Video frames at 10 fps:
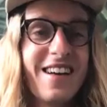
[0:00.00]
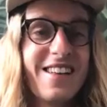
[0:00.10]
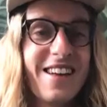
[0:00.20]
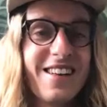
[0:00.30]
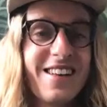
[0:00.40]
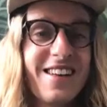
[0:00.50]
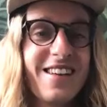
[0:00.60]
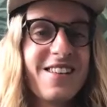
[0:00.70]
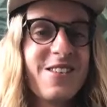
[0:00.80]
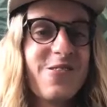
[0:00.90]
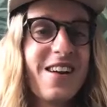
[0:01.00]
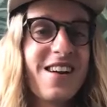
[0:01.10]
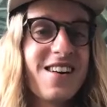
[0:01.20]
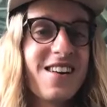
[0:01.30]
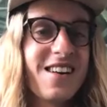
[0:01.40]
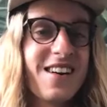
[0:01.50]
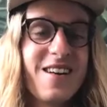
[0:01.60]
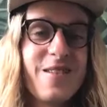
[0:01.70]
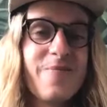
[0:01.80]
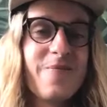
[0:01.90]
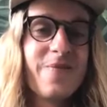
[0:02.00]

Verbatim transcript: identity and who we are um,